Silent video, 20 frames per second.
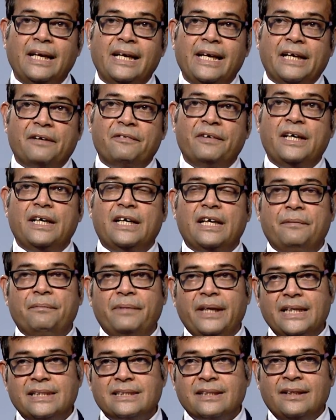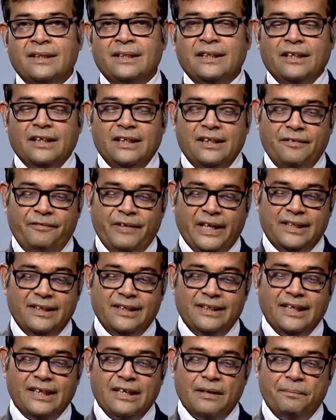Liquidity means
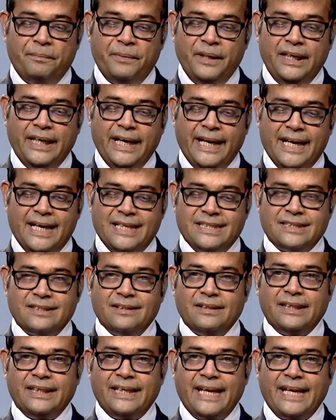whether the company has